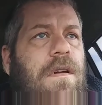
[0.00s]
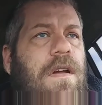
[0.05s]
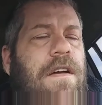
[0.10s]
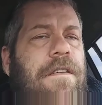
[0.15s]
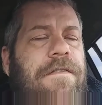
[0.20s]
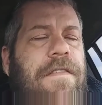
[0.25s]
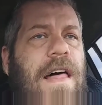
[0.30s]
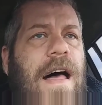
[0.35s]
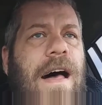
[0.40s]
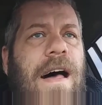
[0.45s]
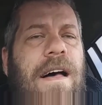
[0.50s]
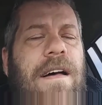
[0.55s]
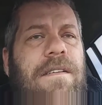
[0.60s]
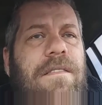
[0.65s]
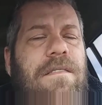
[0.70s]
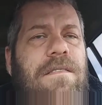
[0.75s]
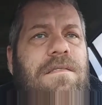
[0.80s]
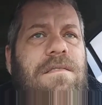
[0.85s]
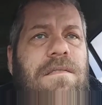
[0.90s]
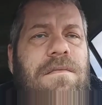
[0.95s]
if that,
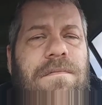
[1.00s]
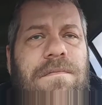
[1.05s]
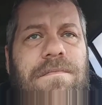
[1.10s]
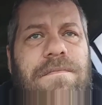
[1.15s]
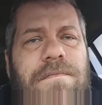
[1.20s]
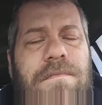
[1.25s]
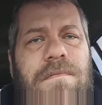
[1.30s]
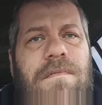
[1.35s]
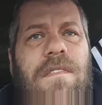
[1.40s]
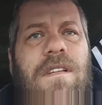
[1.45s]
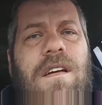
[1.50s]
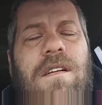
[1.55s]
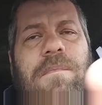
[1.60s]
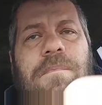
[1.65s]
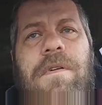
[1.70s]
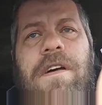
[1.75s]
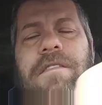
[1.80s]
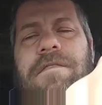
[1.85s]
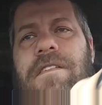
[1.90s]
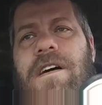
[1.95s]

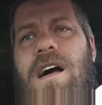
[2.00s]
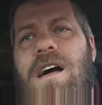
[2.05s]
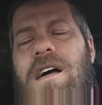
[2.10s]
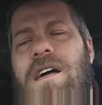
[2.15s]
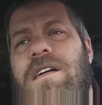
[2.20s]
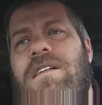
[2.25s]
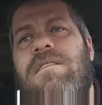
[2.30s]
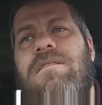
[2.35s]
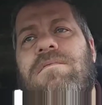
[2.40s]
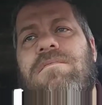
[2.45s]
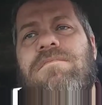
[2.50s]
and been fine.